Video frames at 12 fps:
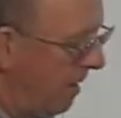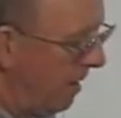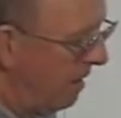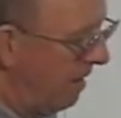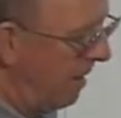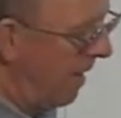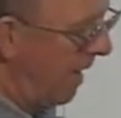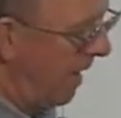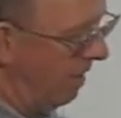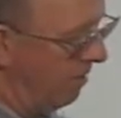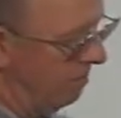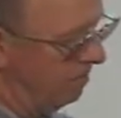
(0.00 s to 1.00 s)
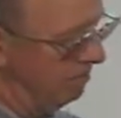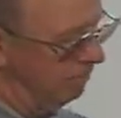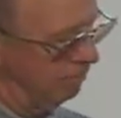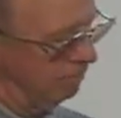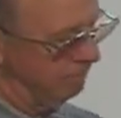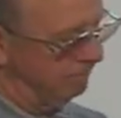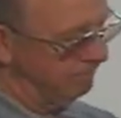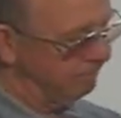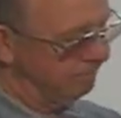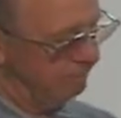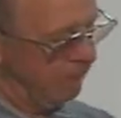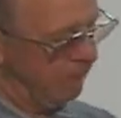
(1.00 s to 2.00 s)
at the ankle,
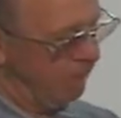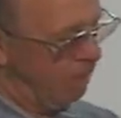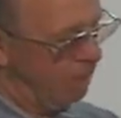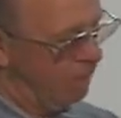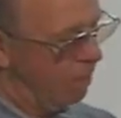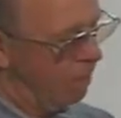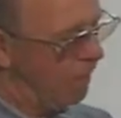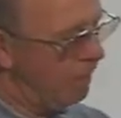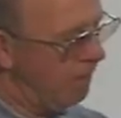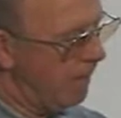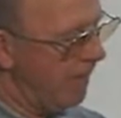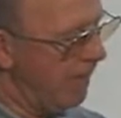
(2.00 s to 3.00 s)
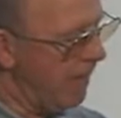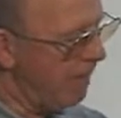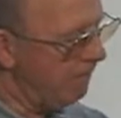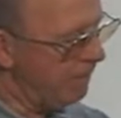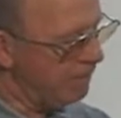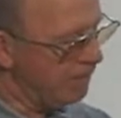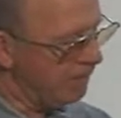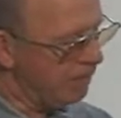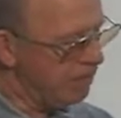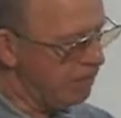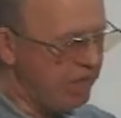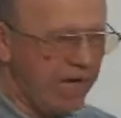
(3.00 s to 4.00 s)
what we have is the
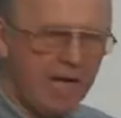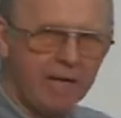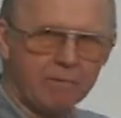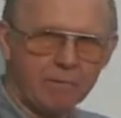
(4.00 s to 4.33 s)
shape